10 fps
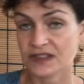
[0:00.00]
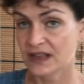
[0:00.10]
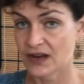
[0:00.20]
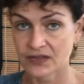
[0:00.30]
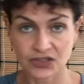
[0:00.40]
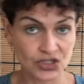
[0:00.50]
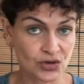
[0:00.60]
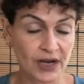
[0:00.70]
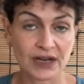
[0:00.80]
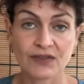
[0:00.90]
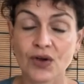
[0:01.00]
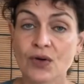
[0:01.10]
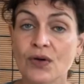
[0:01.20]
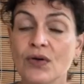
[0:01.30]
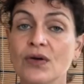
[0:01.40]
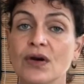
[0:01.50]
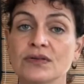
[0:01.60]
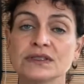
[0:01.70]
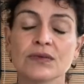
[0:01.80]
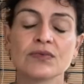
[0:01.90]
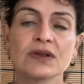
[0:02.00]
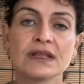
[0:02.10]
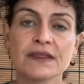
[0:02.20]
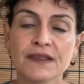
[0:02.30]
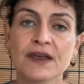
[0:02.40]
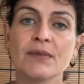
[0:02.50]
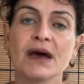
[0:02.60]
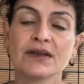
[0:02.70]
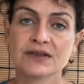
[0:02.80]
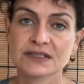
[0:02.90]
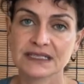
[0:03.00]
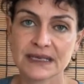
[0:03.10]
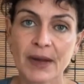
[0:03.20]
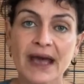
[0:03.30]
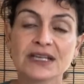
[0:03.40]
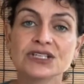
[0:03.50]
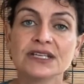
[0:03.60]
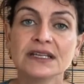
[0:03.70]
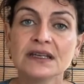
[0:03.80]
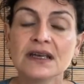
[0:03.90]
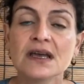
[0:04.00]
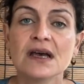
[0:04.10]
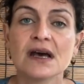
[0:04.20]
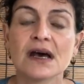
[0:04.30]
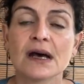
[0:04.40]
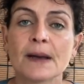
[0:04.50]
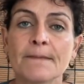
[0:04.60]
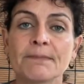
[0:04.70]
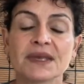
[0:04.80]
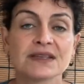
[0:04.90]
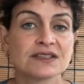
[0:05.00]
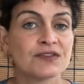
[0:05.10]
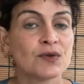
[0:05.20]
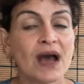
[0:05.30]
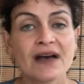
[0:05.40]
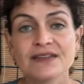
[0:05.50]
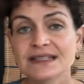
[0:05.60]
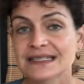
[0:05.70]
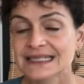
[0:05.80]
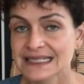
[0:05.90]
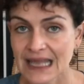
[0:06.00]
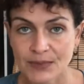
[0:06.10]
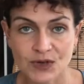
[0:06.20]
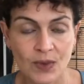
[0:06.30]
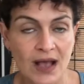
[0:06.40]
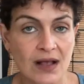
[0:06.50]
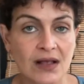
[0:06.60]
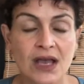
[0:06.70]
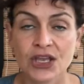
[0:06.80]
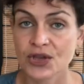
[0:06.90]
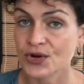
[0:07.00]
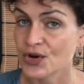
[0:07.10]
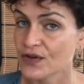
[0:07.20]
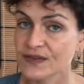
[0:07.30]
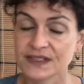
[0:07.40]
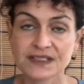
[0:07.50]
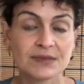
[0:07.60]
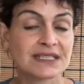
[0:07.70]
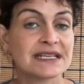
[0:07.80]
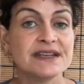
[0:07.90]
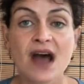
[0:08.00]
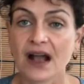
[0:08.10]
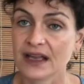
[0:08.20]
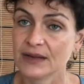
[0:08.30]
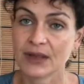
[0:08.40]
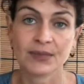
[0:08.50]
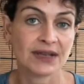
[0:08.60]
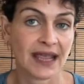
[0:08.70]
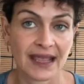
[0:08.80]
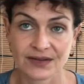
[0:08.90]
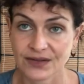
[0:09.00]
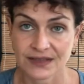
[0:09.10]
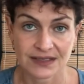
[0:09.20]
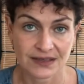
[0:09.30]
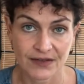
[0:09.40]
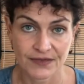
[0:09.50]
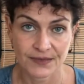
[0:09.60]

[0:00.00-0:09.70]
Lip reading: get on this train of go, go, go. So really think about your sleep hygiene. Because if you haven't slept well, your nervous system is not going to be able to handle this stuff,